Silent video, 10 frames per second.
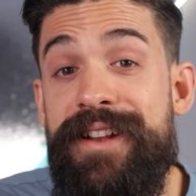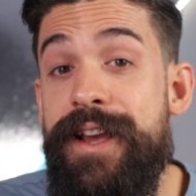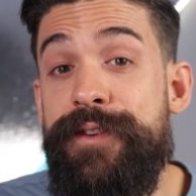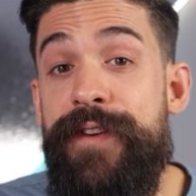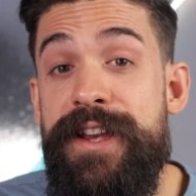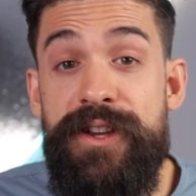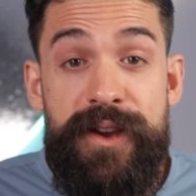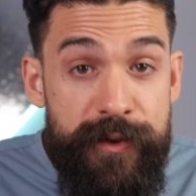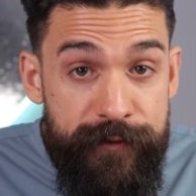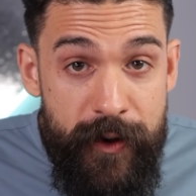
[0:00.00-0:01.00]
Now this feature
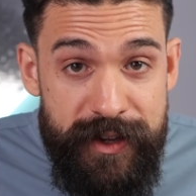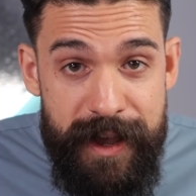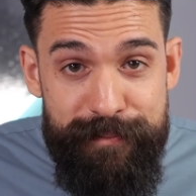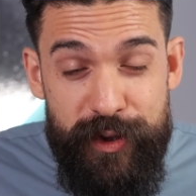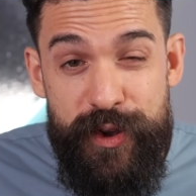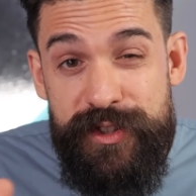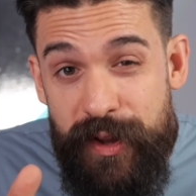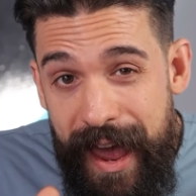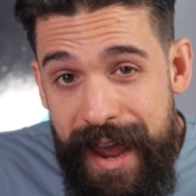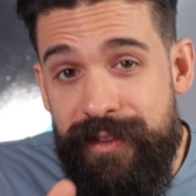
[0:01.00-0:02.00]
you could for example use
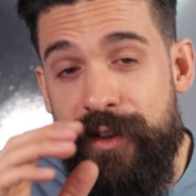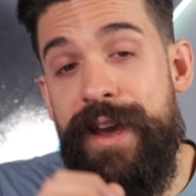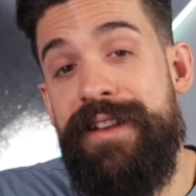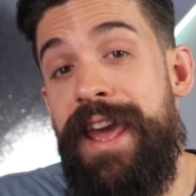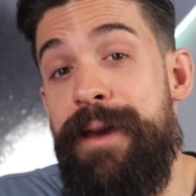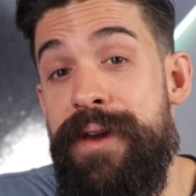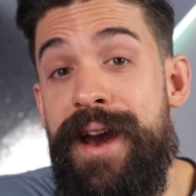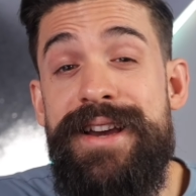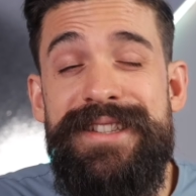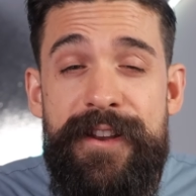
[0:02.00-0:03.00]
to integrate
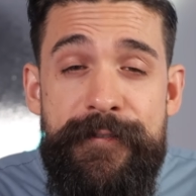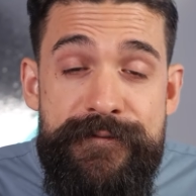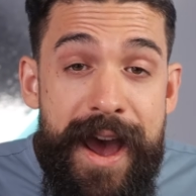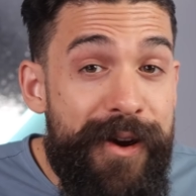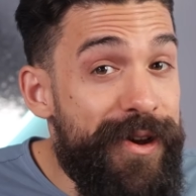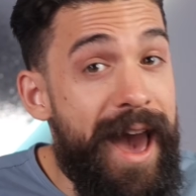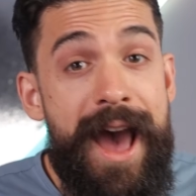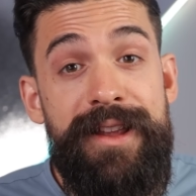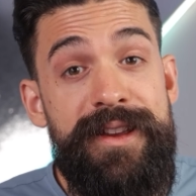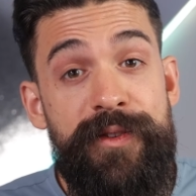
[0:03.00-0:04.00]
KPIs in a very
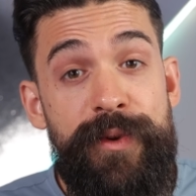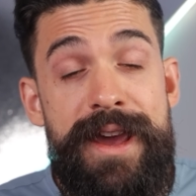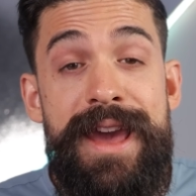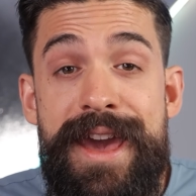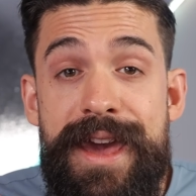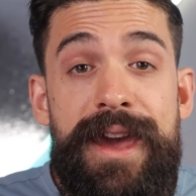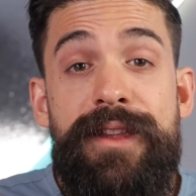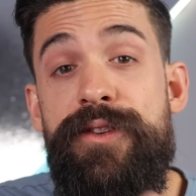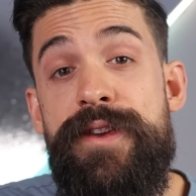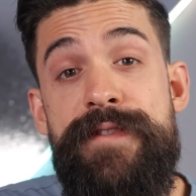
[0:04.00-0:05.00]
elegant way
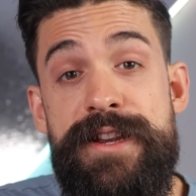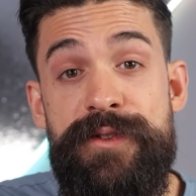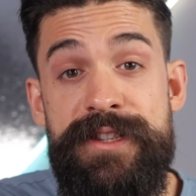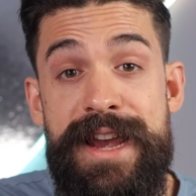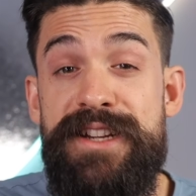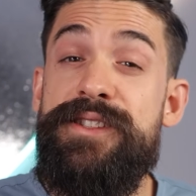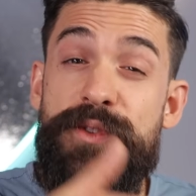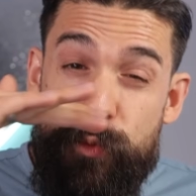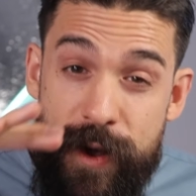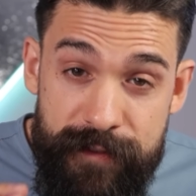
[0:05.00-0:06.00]
into your visualizations
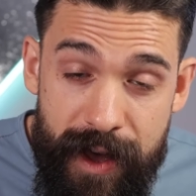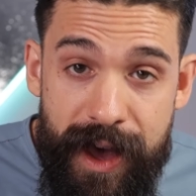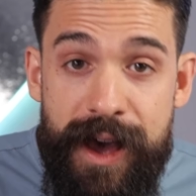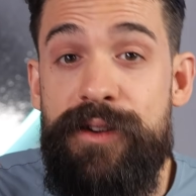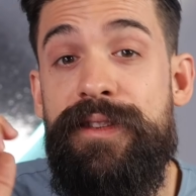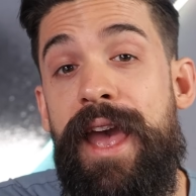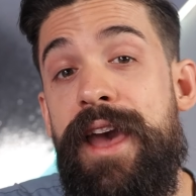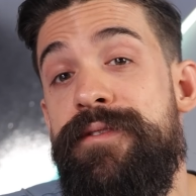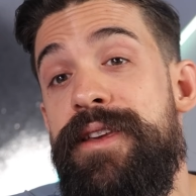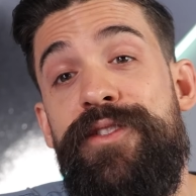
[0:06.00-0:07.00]
without
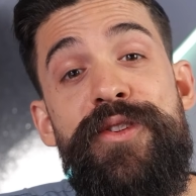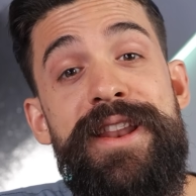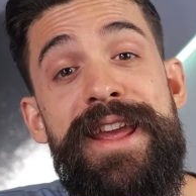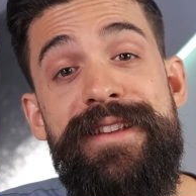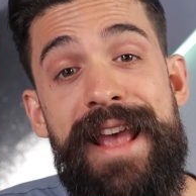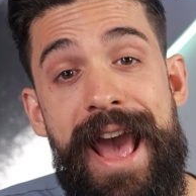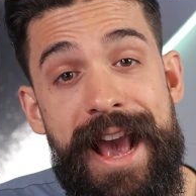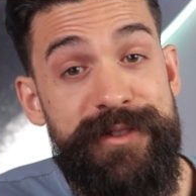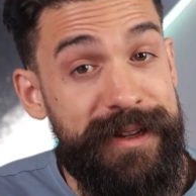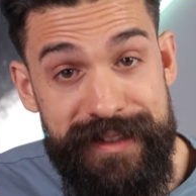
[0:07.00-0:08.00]
having to need
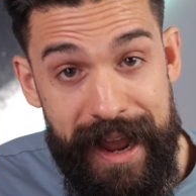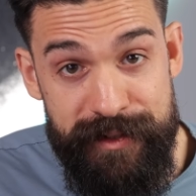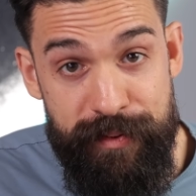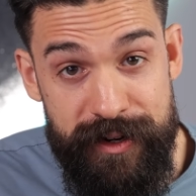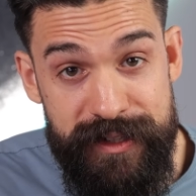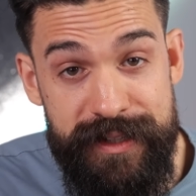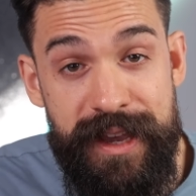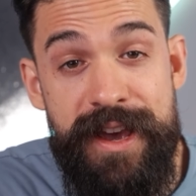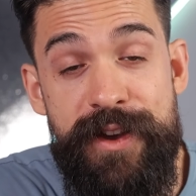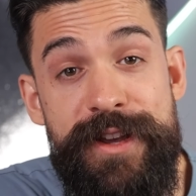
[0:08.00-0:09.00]
extra text boxes,
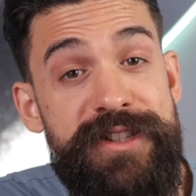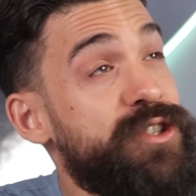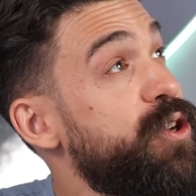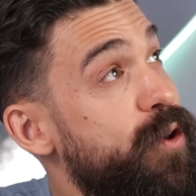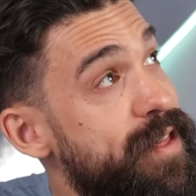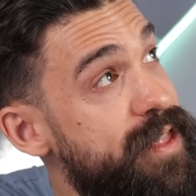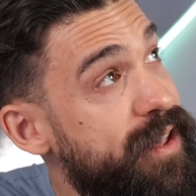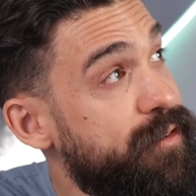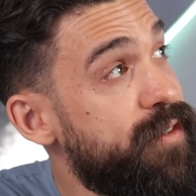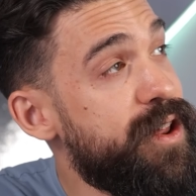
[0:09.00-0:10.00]
which I show in
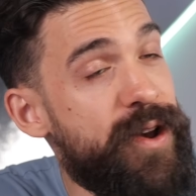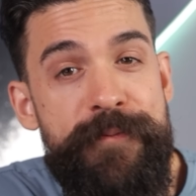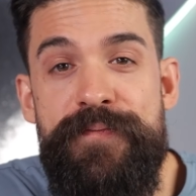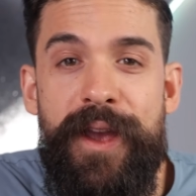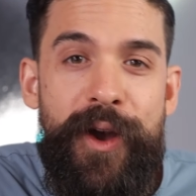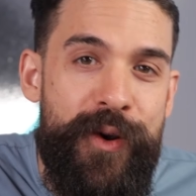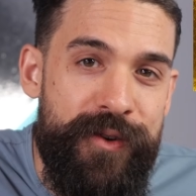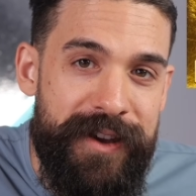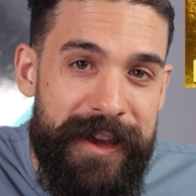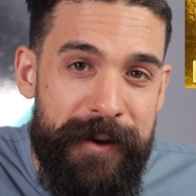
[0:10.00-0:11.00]
this video
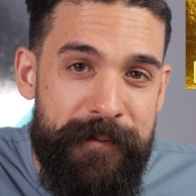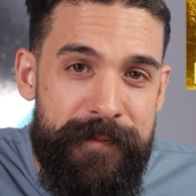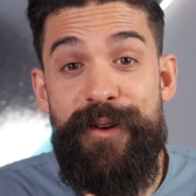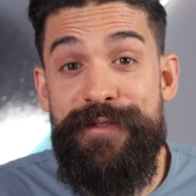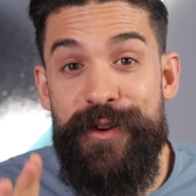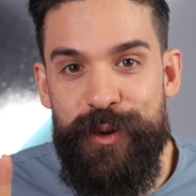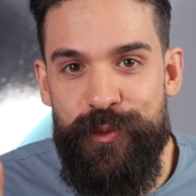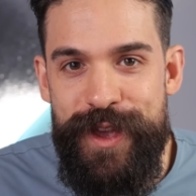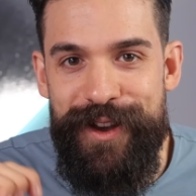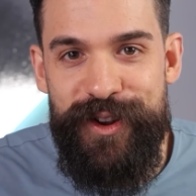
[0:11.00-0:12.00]
over here. However, what
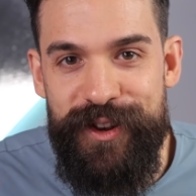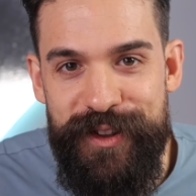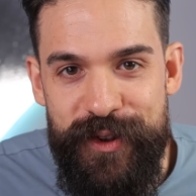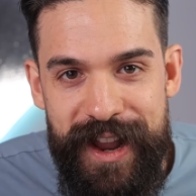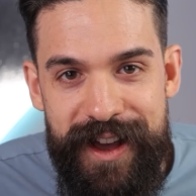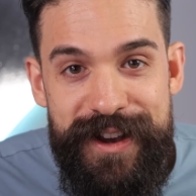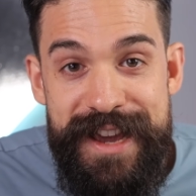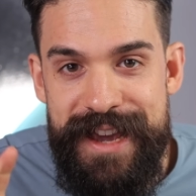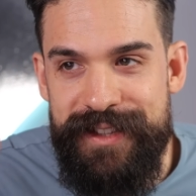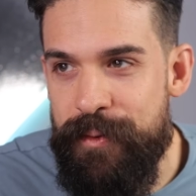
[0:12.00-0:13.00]
we are gonna do now
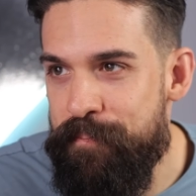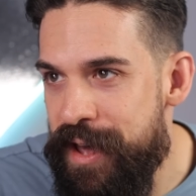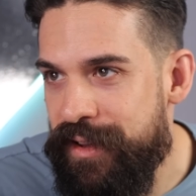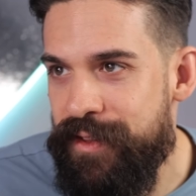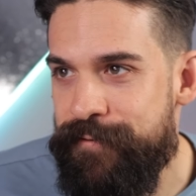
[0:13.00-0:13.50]
is to build